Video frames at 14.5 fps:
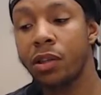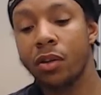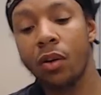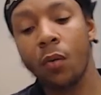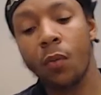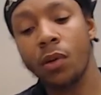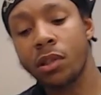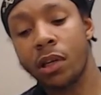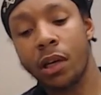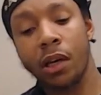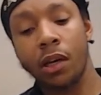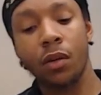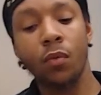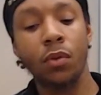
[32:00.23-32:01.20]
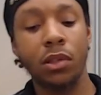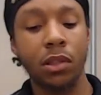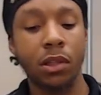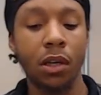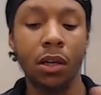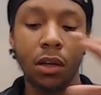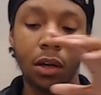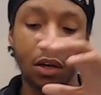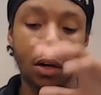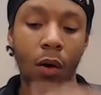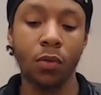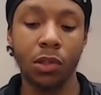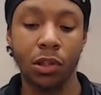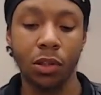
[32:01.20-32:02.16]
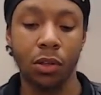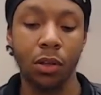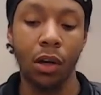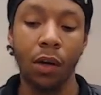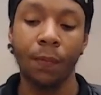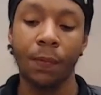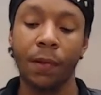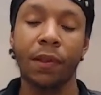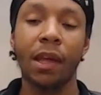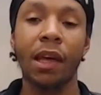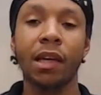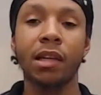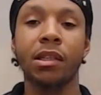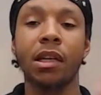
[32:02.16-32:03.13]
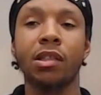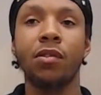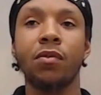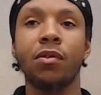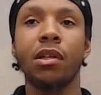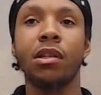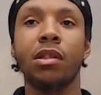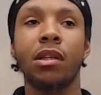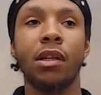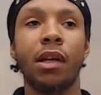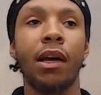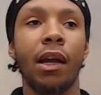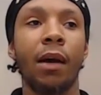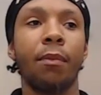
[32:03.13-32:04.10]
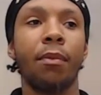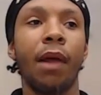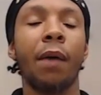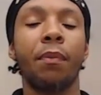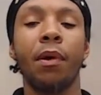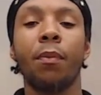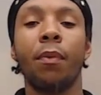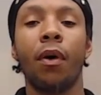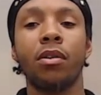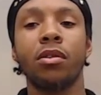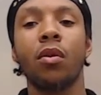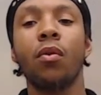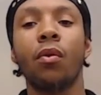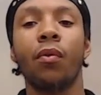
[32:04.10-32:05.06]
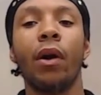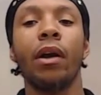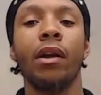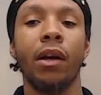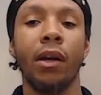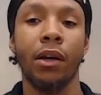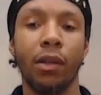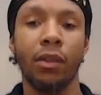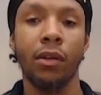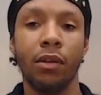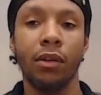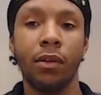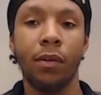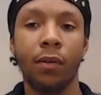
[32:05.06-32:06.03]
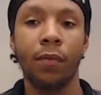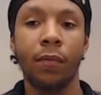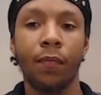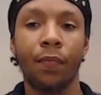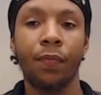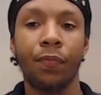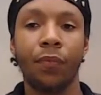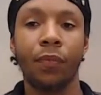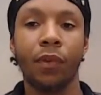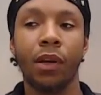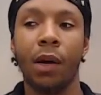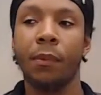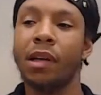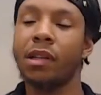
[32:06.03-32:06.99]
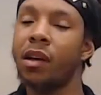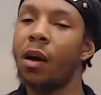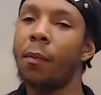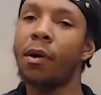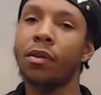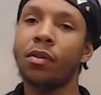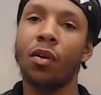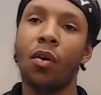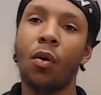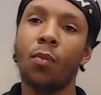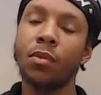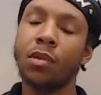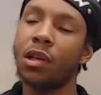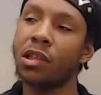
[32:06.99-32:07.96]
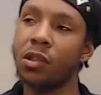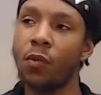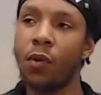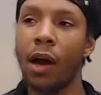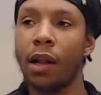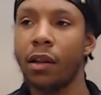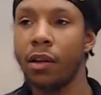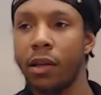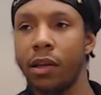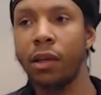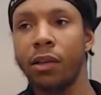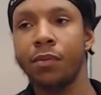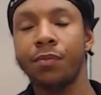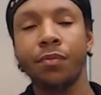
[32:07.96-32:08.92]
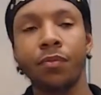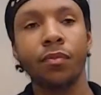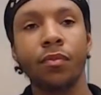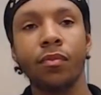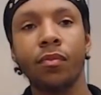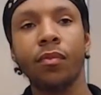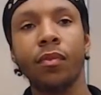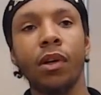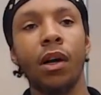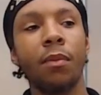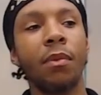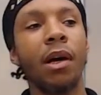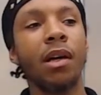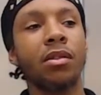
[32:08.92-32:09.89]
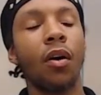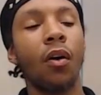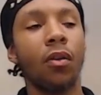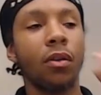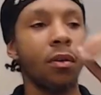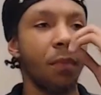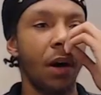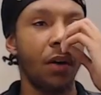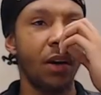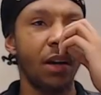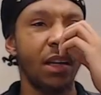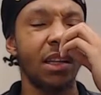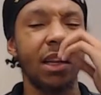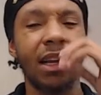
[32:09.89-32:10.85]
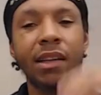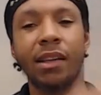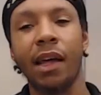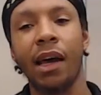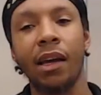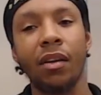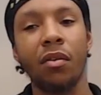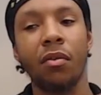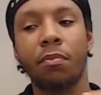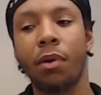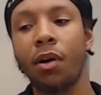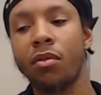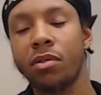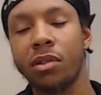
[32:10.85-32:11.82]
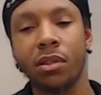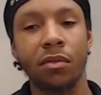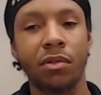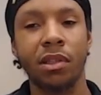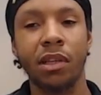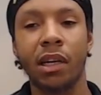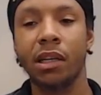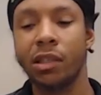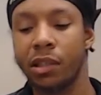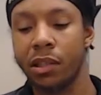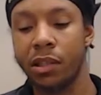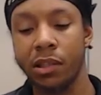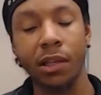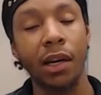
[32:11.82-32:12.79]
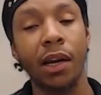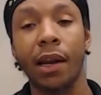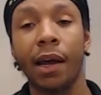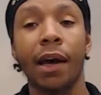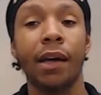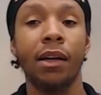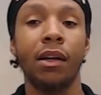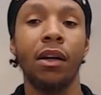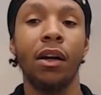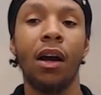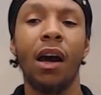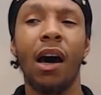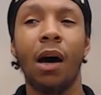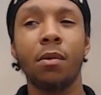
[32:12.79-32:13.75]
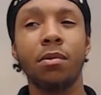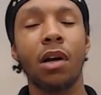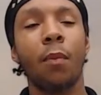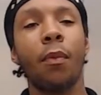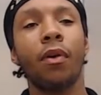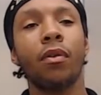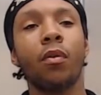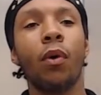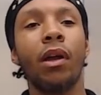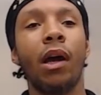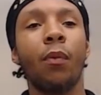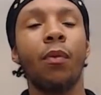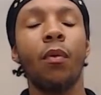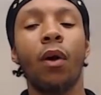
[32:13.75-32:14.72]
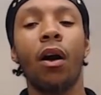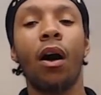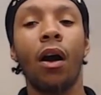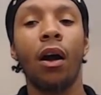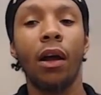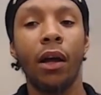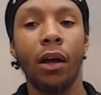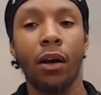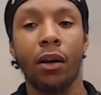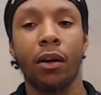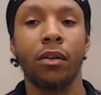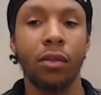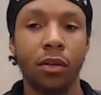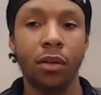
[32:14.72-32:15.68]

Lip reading: should know, once again, you will see the culture, the things that you see today that Black people are so great in. I'm not talking about the homosexuality. I'm not talking about anything like that. No purses, no skinny jeans, none of that. I'm talking about the way that we wear our hair.